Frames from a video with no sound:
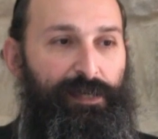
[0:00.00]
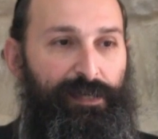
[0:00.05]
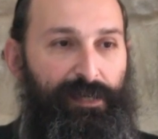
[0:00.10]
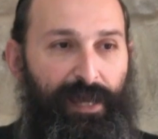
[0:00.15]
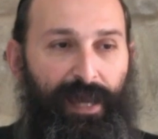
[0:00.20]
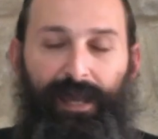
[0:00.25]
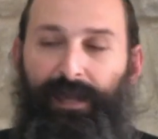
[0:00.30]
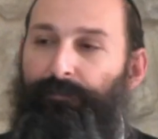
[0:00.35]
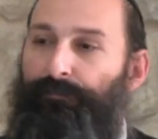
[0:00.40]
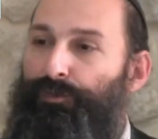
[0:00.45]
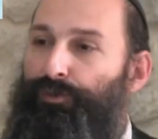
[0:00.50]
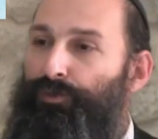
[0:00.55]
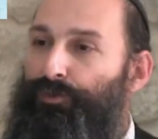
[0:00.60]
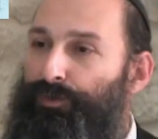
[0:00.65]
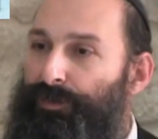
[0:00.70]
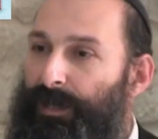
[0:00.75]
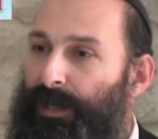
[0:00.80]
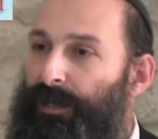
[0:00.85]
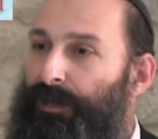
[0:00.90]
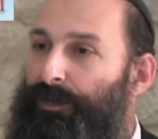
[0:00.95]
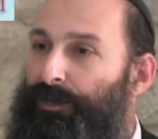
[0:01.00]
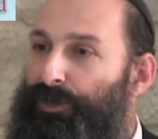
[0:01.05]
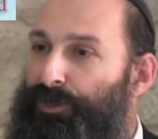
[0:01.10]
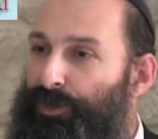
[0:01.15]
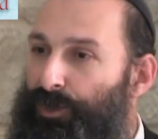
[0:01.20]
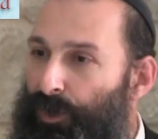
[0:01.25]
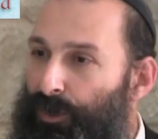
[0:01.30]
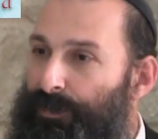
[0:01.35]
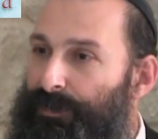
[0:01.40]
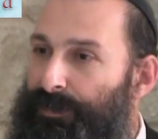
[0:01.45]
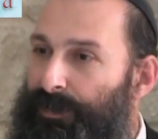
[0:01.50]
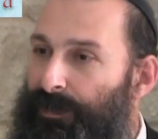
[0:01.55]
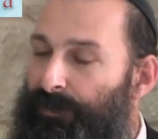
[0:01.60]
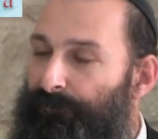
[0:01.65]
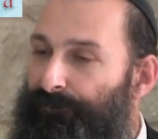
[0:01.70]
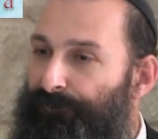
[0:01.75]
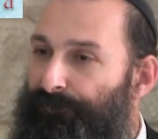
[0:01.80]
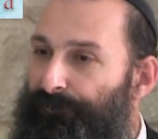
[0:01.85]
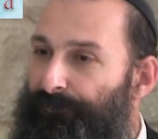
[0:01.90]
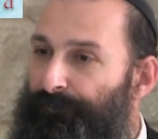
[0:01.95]
came to tell
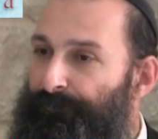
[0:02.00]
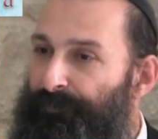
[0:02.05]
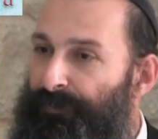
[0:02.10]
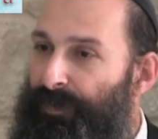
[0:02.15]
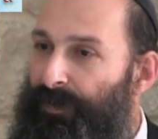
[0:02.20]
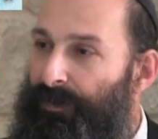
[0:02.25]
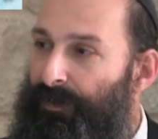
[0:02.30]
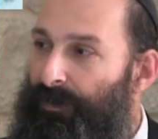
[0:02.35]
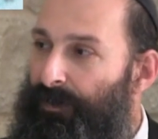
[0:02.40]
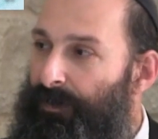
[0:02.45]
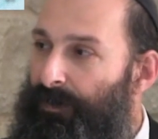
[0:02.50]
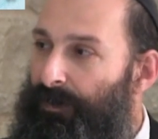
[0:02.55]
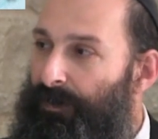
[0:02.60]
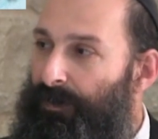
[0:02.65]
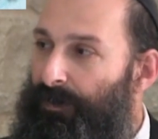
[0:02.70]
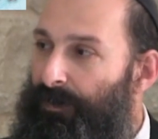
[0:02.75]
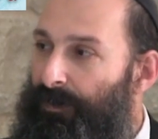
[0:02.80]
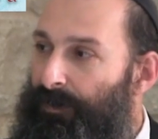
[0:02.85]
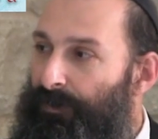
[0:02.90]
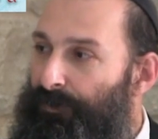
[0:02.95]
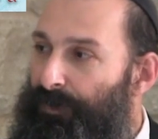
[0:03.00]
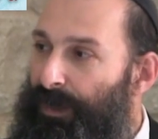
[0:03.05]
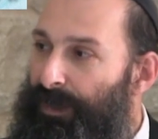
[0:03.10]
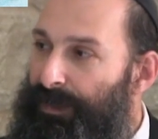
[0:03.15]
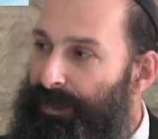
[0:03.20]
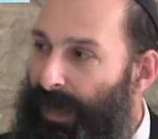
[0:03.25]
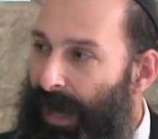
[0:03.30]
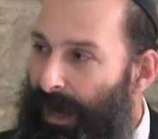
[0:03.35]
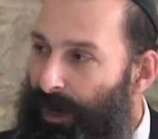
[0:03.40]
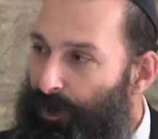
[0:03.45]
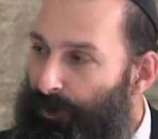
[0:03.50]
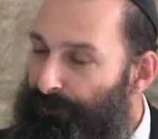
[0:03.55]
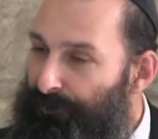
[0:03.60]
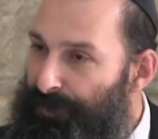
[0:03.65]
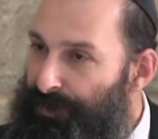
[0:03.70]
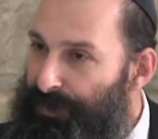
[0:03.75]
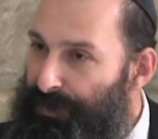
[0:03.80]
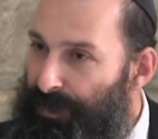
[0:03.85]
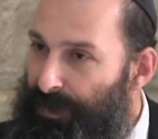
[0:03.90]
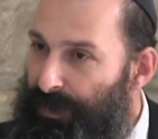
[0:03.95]
Yosef that Yaakov
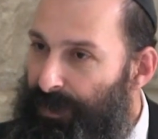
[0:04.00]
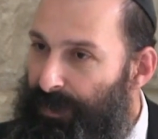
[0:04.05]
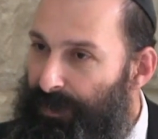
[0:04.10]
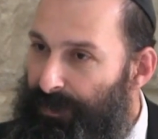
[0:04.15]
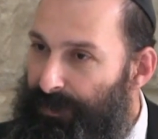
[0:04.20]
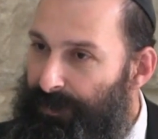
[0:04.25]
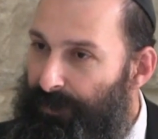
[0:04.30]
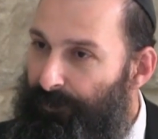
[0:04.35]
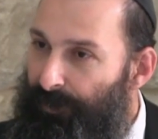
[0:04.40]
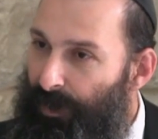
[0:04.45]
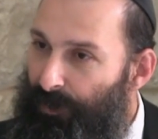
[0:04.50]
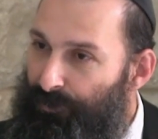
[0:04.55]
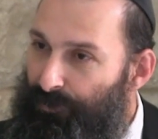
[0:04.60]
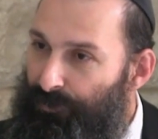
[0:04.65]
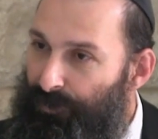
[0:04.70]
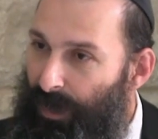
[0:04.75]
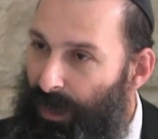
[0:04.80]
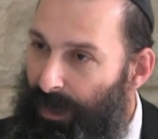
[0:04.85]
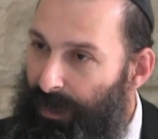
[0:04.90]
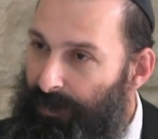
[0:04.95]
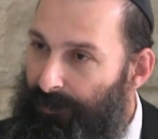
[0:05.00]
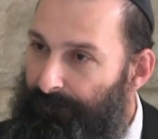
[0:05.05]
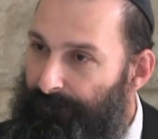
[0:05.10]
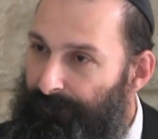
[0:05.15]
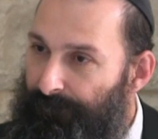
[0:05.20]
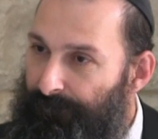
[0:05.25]
is sick and he's about to die.